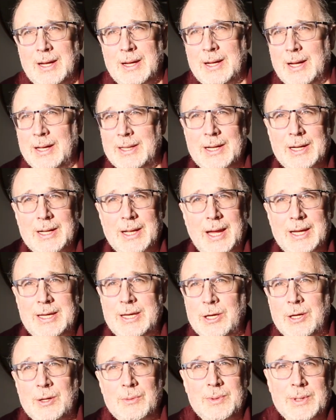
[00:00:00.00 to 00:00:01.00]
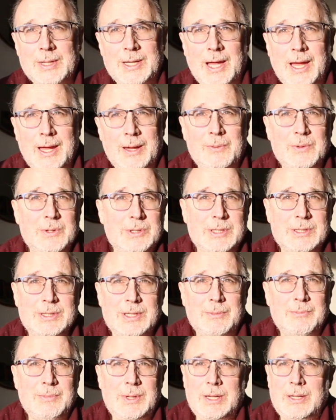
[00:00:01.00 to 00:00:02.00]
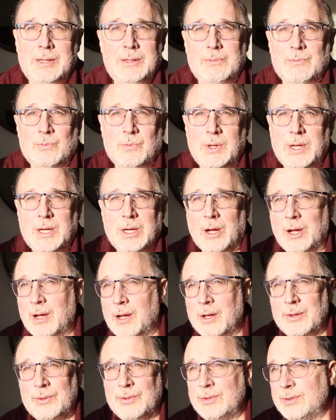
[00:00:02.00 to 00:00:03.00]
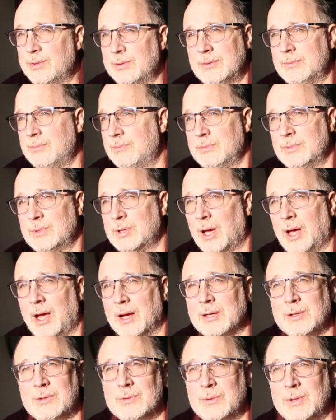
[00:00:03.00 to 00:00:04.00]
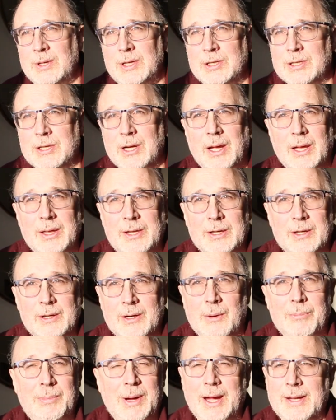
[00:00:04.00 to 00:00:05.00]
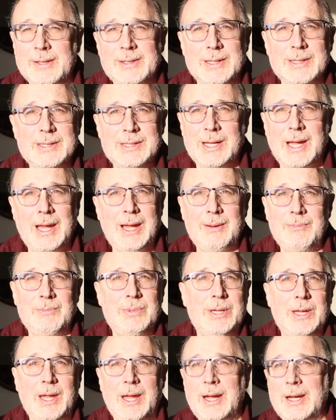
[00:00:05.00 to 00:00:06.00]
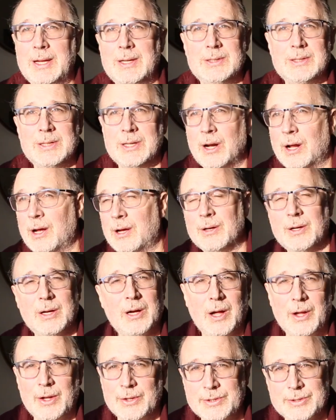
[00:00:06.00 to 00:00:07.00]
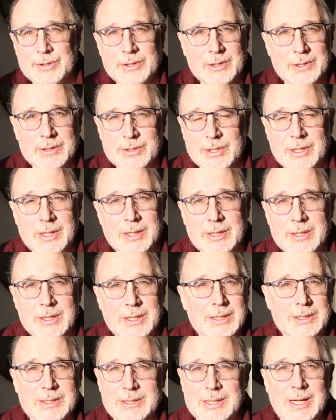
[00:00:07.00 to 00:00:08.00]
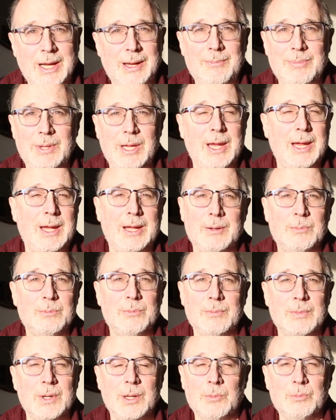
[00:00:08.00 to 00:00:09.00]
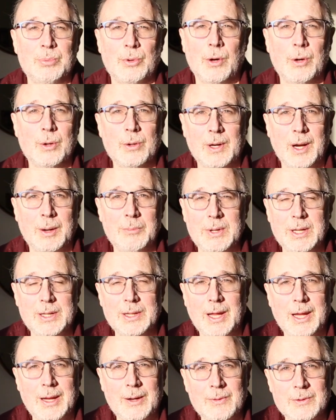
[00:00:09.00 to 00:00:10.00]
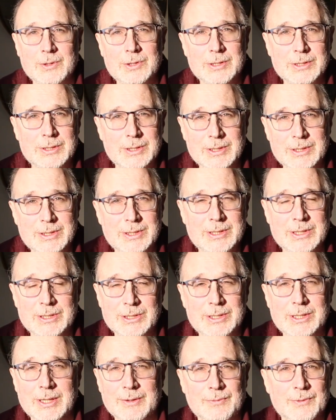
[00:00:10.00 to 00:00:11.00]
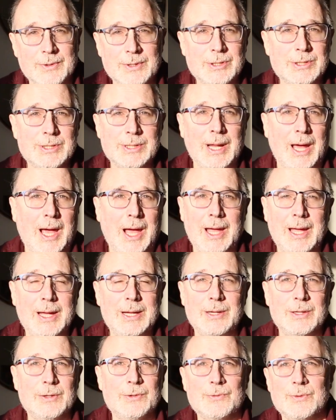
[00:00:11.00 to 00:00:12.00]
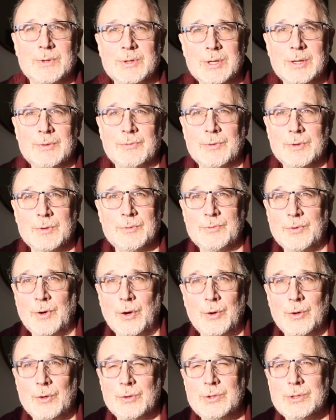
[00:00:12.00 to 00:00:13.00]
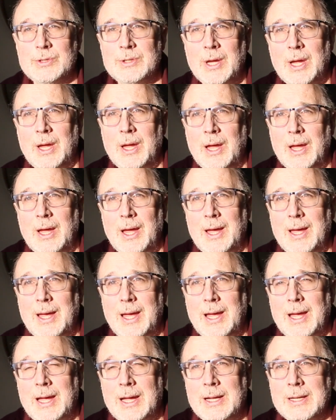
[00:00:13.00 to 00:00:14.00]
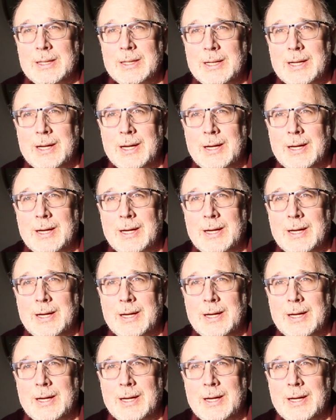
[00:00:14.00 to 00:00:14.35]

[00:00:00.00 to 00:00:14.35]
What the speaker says: they're like human languages. I mean, we all talk to each other about the same things in all cultures, and it's the same thing in programming languages. It's just different styles for different folks. And